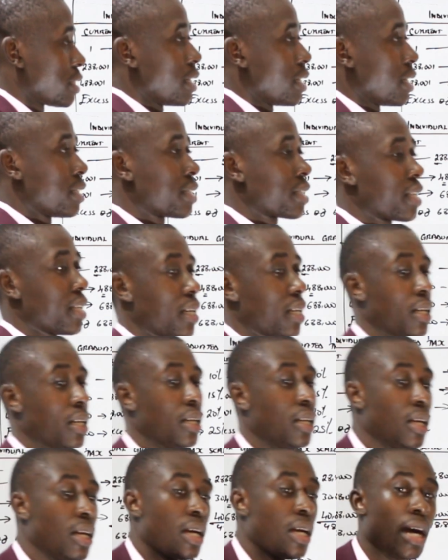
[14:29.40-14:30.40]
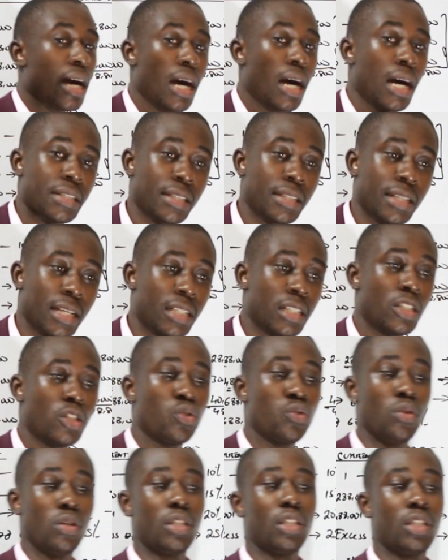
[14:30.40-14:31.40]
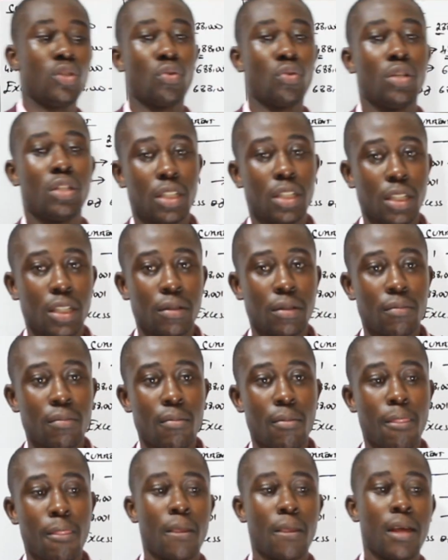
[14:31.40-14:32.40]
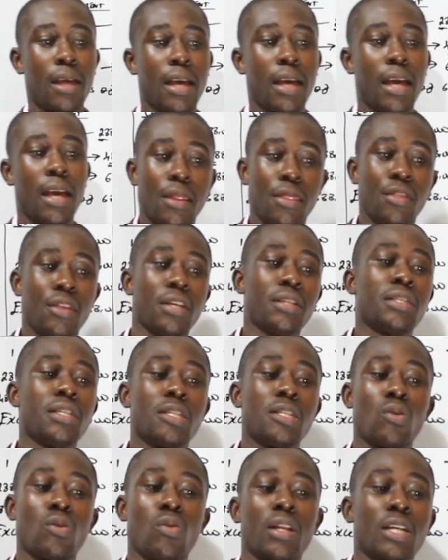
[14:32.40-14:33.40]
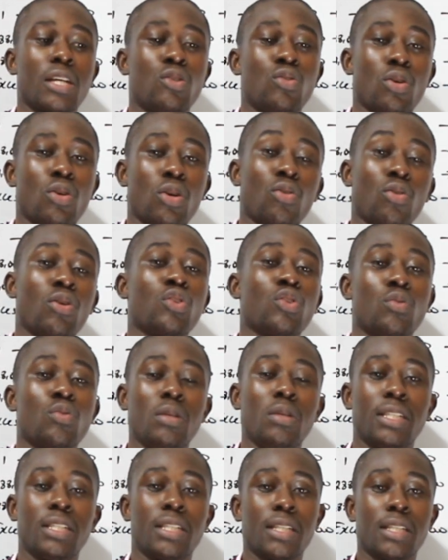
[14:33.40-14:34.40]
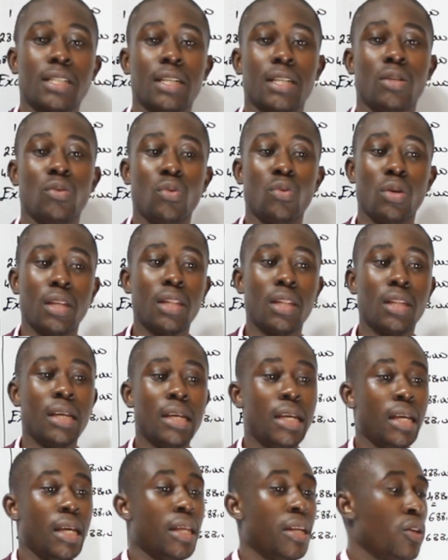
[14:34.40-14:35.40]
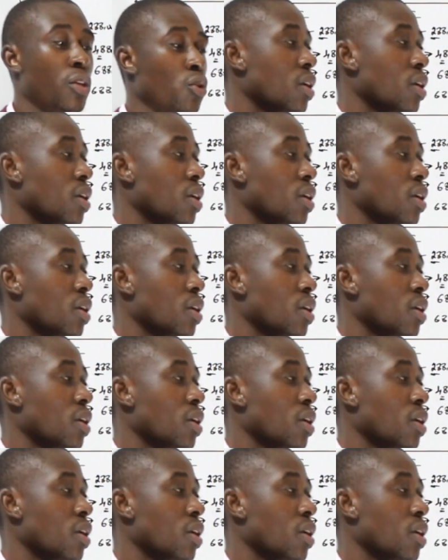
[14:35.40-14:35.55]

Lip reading: a scale as at 2020. And this is the one that you are going to be tested with in your